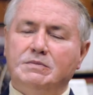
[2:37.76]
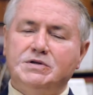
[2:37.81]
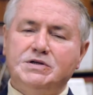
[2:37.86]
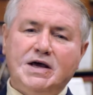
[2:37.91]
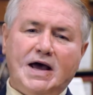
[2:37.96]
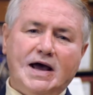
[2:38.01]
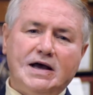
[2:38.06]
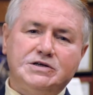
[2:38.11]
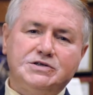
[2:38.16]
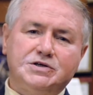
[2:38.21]

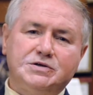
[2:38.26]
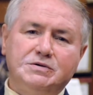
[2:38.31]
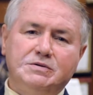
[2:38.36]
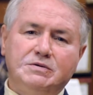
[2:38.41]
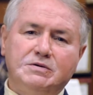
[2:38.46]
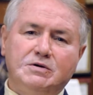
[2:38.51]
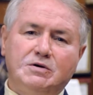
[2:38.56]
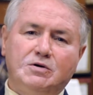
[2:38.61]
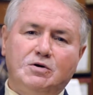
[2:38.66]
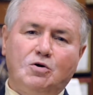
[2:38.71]
tax
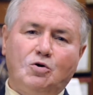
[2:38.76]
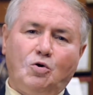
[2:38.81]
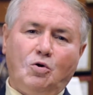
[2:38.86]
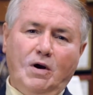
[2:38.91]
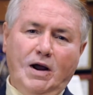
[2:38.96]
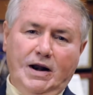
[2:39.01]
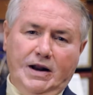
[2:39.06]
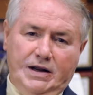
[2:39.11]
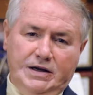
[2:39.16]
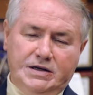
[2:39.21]

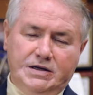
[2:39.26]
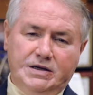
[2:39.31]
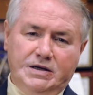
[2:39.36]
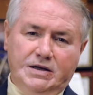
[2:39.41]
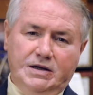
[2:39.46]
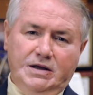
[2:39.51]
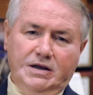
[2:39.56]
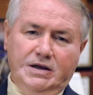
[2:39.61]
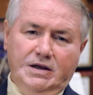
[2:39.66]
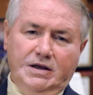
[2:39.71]
credit
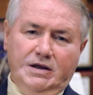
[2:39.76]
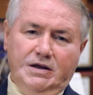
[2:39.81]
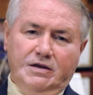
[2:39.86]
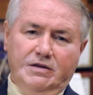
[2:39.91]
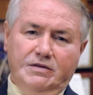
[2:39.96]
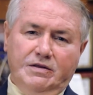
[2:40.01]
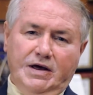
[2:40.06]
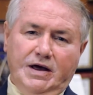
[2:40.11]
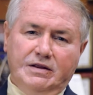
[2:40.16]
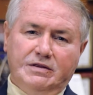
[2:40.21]

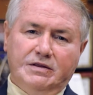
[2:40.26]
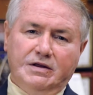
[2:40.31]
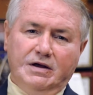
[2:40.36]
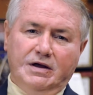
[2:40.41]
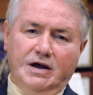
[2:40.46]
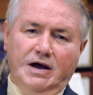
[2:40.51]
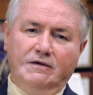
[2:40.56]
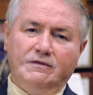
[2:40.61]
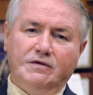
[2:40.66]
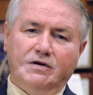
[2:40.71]
that the
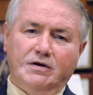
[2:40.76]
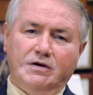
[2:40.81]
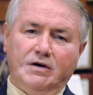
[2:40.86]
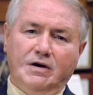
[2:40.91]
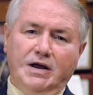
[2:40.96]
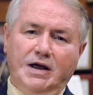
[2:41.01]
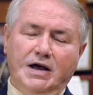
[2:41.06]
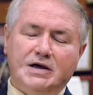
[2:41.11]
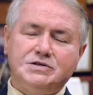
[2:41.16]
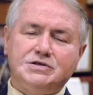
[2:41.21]
governor
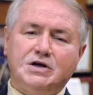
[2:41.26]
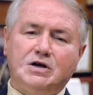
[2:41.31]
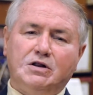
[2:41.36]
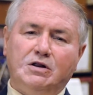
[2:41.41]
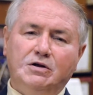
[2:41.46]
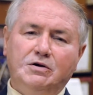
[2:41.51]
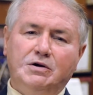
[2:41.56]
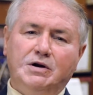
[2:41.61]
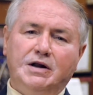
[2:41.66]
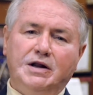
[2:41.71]
has
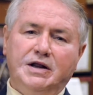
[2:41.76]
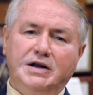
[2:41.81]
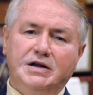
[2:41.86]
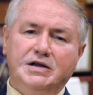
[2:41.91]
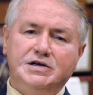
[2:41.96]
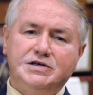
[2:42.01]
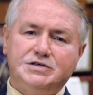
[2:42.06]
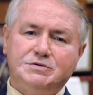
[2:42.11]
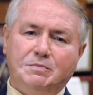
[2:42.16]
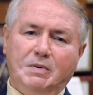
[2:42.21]
included in
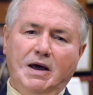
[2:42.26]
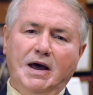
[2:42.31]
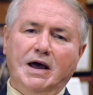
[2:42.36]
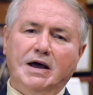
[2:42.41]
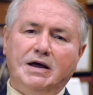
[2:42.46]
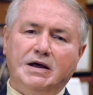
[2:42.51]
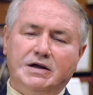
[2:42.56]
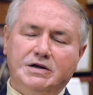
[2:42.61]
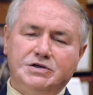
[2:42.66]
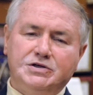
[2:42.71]
his
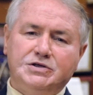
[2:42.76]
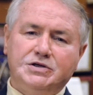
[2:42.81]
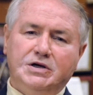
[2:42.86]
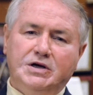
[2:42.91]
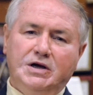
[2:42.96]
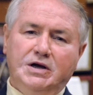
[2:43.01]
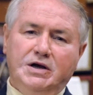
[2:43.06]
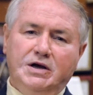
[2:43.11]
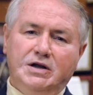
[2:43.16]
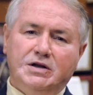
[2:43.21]
package
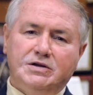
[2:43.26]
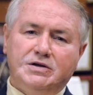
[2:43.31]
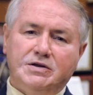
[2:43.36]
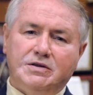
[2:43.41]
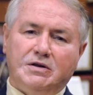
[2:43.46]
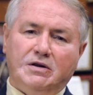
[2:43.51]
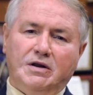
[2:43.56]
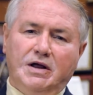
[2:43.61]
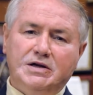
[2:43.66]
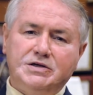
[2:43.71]
to
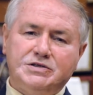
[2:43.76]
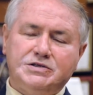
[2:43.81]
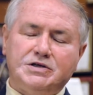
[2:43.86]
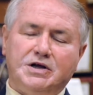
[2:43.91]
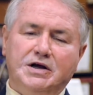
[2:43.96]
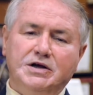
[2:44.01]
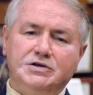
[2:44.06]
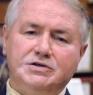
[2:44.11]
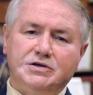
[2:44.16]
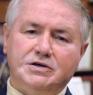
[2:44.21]
the
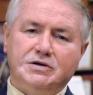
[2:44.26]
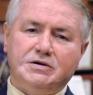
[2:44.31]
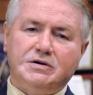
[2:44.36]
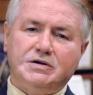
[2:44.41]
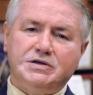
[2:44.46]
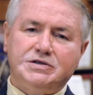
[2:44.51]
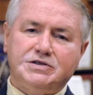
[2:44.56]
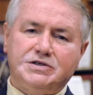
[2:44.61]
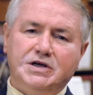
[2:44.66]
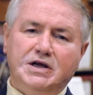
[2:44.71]
legislature,
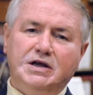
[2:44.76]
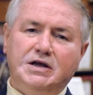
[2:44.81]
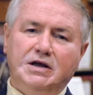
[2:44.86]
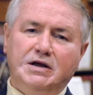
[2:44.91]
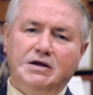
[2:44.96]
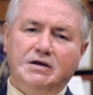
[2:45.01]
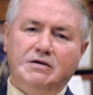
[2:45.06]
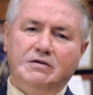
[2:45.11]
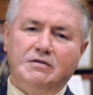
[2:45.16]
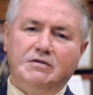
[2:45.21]

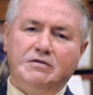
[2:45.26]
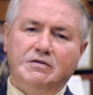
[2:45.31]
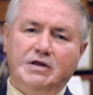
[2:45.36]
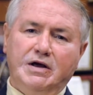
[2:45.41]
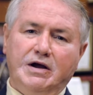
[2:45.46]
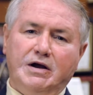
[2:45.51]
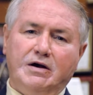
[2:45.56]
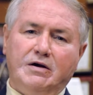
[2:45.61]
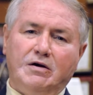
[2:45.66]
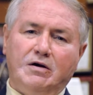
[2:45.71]
seeking
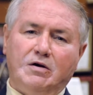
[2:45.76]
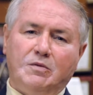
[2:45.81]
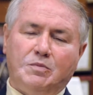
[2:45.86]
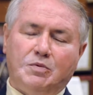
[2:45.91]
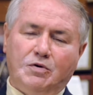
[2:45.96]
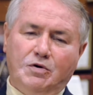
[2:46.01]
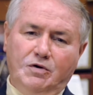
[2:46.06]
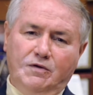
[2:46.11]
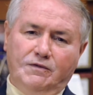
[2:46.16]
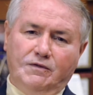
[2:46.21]
their
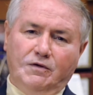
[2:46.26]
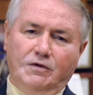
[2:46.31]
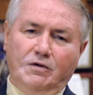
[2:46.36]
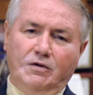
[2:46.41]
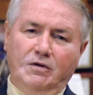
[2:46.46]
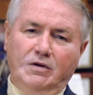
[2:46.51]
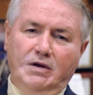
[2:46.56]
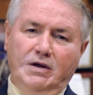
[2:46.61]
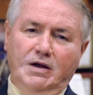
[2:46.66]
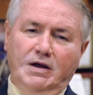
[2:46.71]

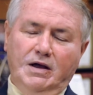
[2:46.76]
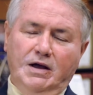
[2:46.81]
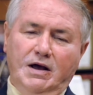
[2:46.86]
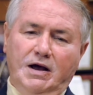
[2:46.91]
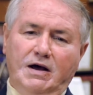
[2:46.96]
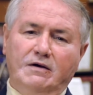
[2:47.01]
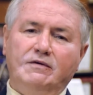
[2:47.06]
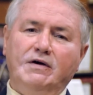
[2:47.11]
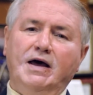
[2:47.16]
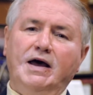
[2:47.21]
approval
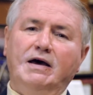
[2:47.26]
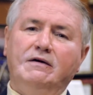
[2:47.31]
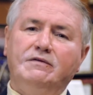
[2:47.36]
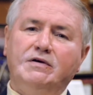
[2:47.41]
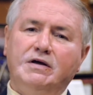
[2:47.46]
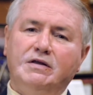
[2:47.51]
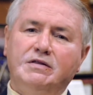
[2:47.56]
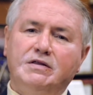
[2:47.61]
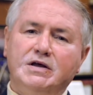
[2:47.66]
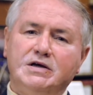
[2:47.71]
of
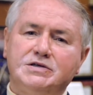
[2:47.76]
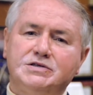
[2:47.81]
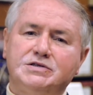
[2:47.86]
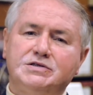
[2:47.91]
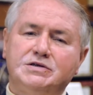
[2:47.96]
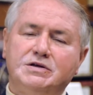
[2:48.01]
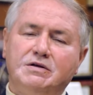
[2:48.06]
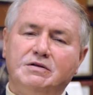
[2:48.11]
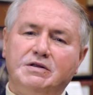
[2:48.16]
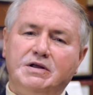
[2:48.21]
having
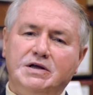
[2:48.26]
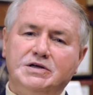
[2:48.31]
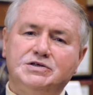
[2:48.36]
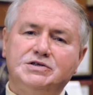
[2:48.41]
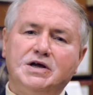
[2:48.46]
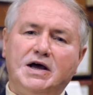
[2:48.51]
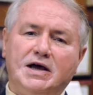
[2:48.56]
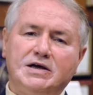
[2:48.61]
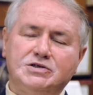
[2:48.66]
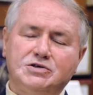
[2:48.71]
these
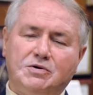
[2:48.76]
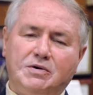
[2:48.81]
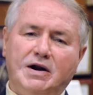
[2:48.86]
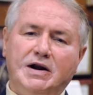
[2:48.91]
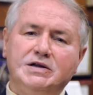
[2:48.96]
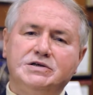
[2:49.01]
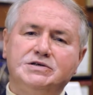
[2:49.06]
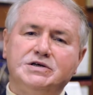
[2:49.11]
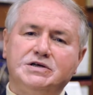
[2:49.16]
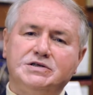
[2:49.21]
tax
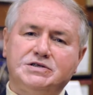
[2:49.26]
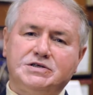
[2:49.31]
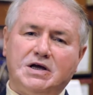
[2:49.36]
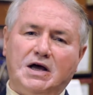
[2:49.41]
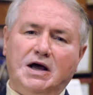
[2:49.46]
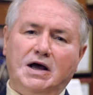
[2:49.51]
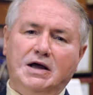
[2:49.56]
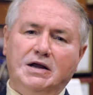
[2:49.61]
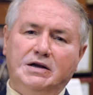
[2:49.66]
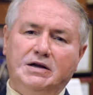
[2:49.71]
credits
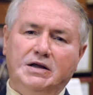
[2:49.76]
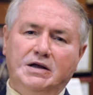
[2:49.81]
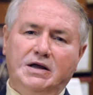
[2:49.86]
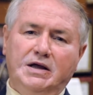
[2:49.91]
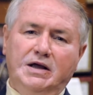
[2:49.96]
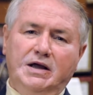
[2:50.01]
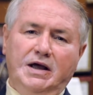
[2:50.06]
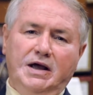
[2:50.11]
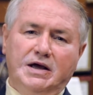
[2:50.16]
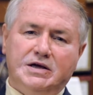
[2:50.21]
assigned
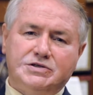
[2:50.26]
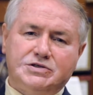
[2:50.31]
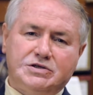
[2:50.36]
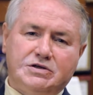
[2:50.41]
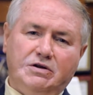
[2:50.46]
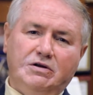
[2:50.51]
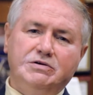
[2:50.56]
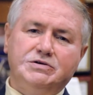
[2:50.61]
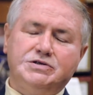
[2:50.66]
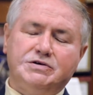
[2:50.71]

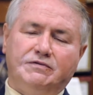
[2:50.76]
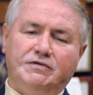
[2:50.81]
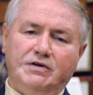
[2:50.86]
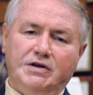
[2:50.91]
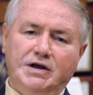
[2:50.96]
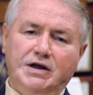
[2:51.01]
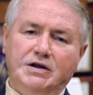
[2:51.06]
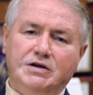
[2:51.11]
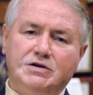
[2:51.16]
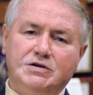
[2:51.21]

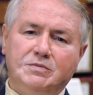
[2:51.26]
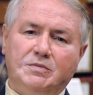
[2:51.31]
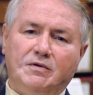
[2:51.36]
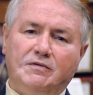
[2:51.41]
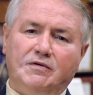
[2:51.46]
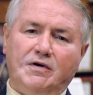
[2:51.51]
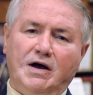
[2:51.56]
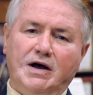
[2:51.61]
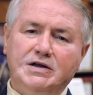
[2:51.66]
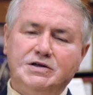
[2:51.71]
exclusively to
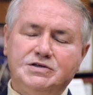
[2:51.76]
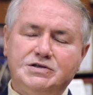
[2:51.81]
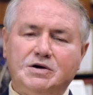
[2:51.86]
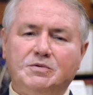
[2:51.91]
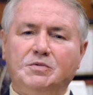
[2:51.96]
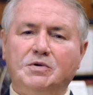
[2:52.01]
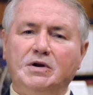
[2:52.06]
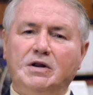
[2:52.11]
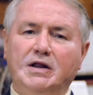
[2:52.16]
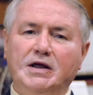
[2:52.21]
provide
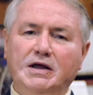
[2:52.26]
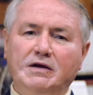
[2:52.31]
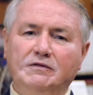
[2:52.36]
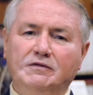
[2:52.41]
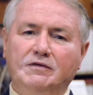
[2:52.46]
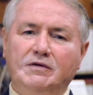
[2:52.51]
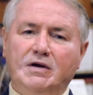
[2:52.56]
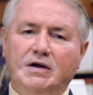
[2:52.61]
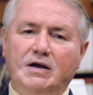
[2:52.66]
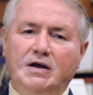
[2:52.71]
some
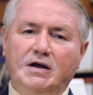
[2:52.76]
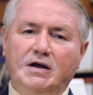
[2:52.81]
relief